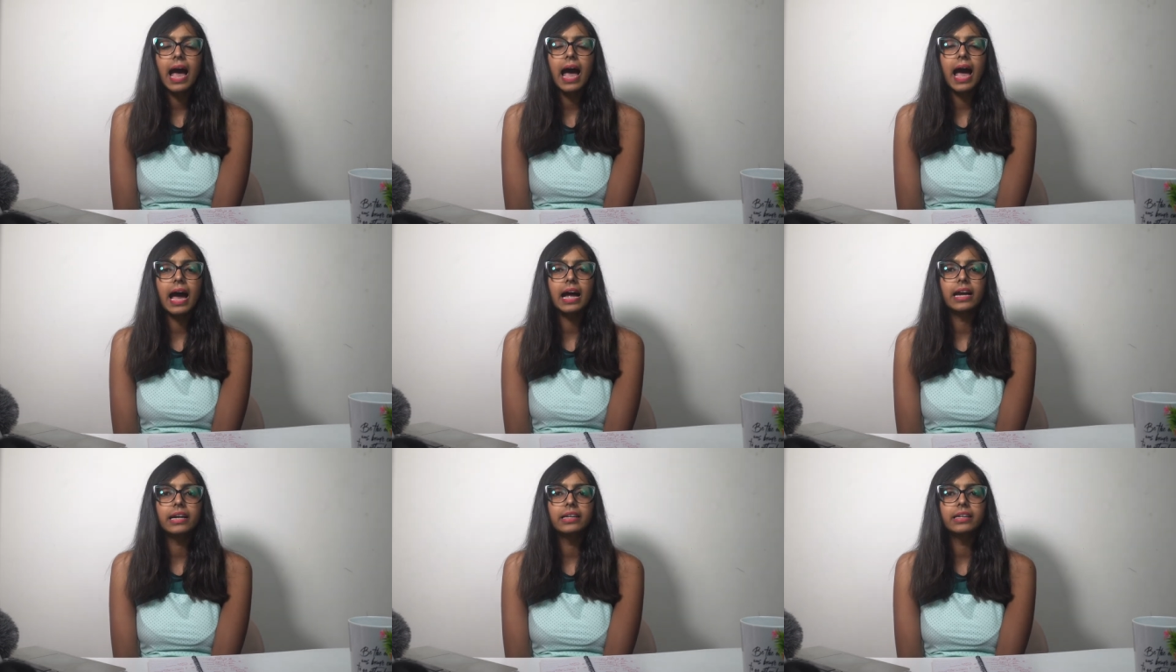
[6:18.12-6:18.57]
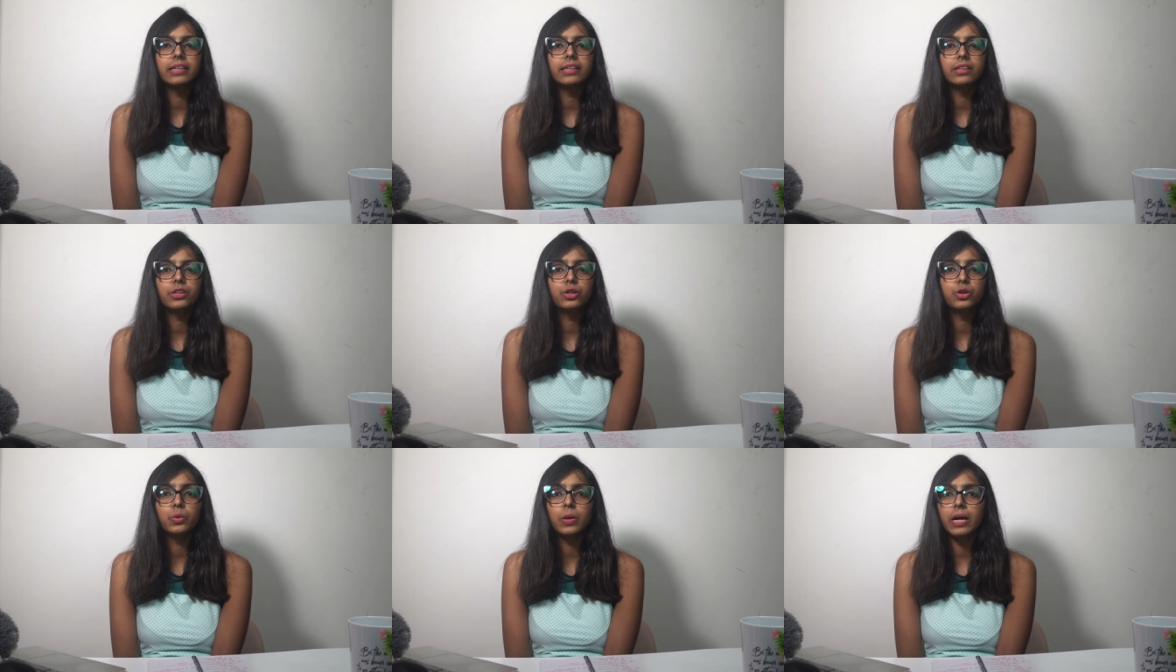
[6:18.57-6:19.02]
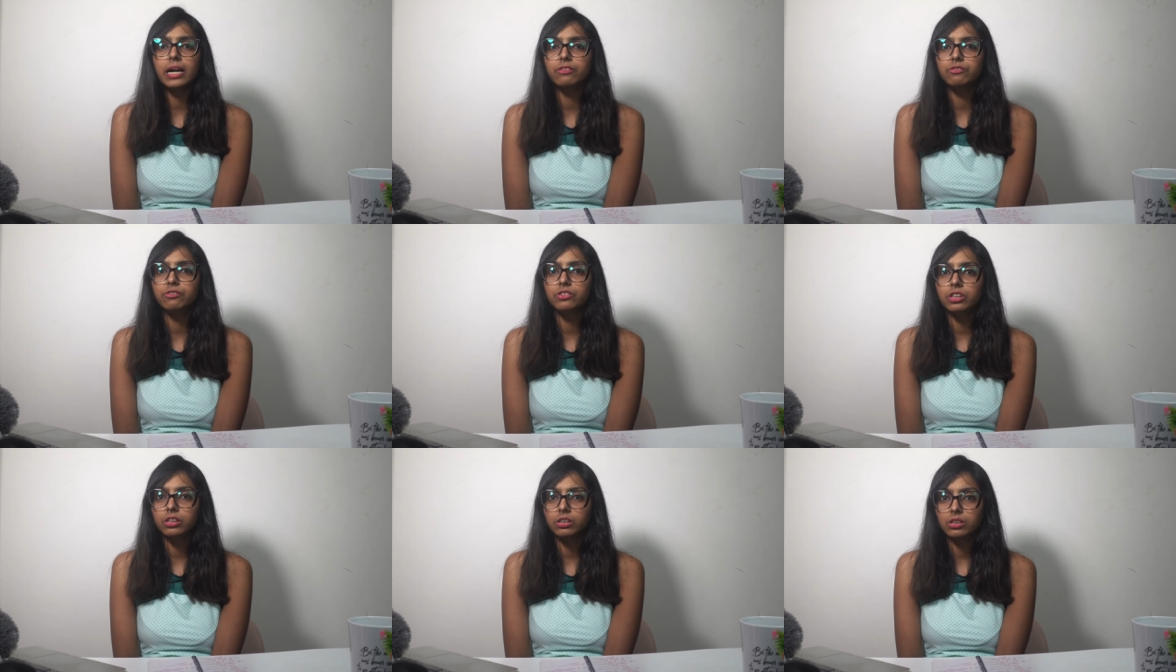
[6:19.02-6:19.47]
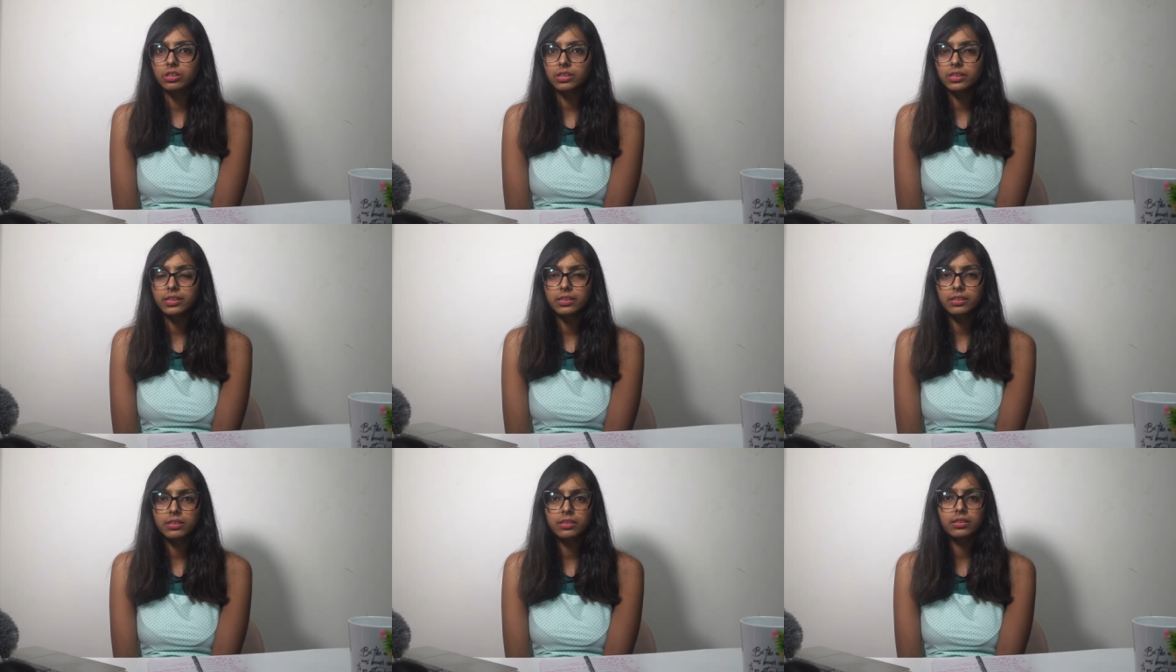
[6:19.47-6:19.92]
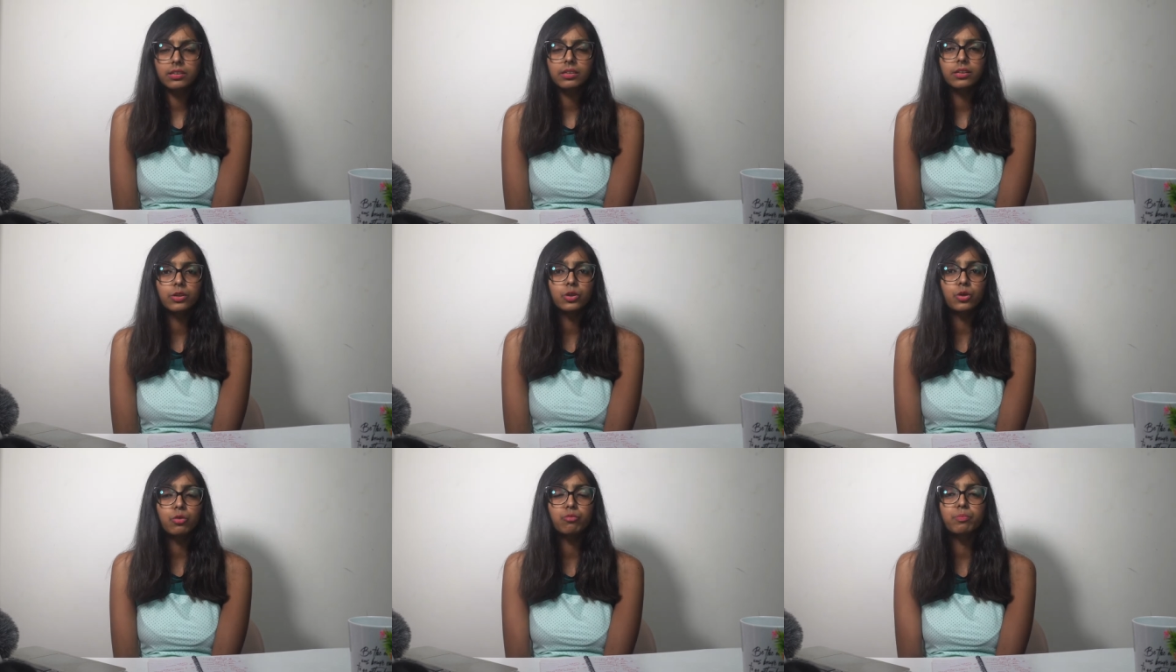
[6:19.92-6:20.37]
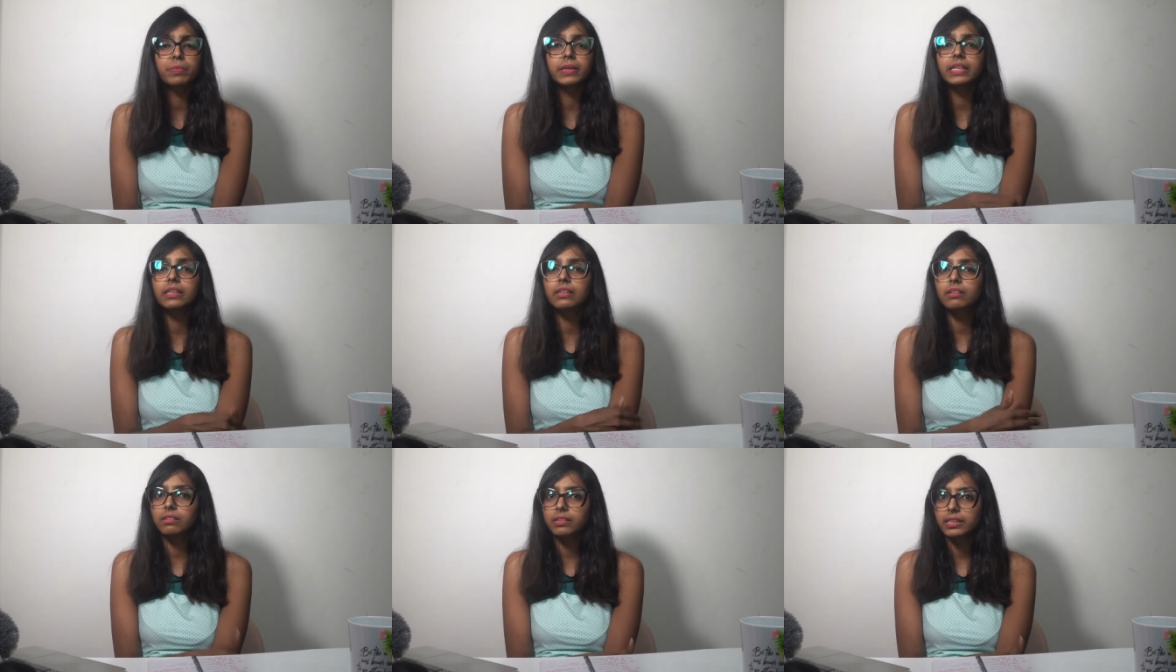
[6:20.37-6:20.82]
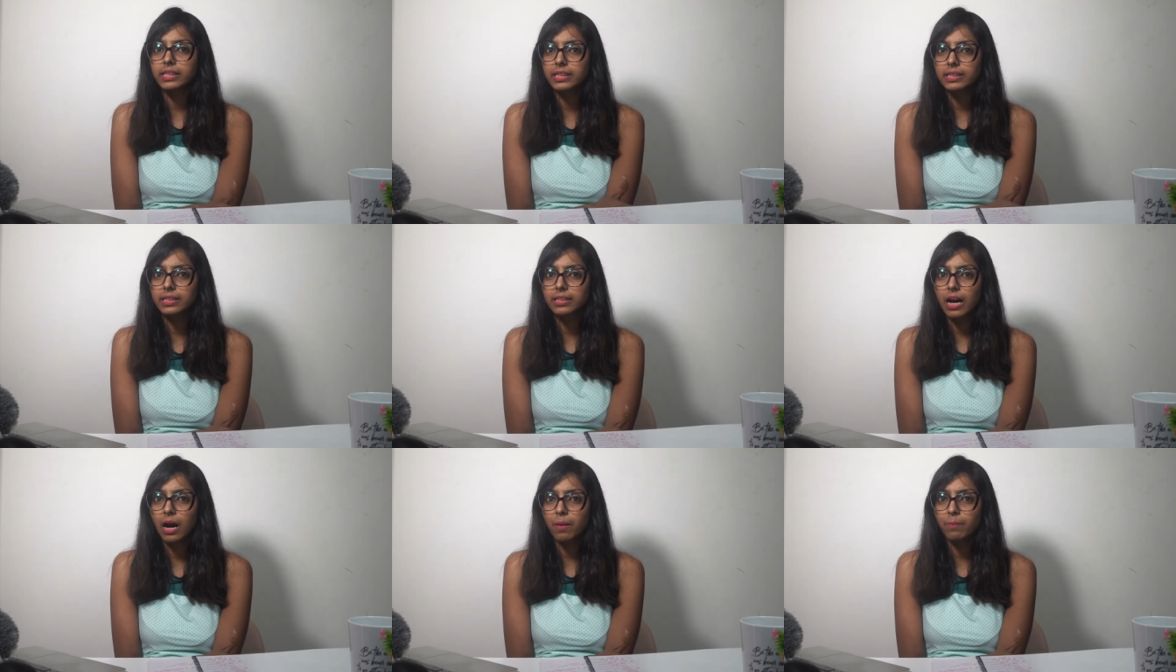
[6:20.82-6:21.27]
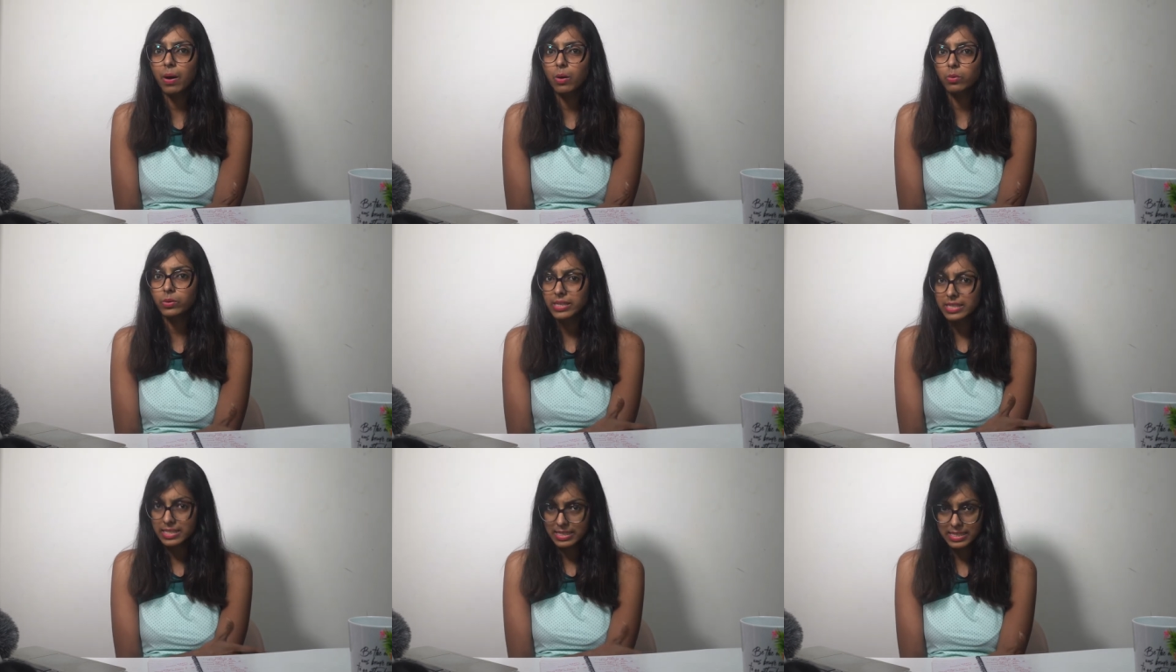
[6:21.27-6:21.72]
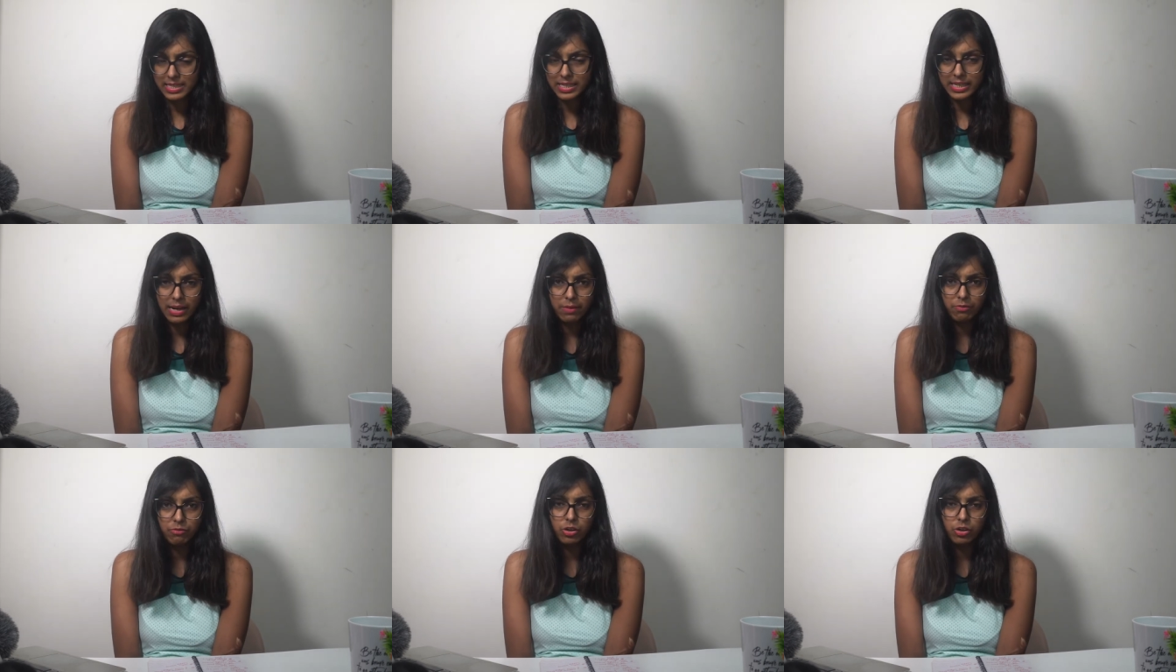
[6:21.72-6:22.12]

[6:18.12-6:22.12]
and you have learned, you've been learning about Instagram,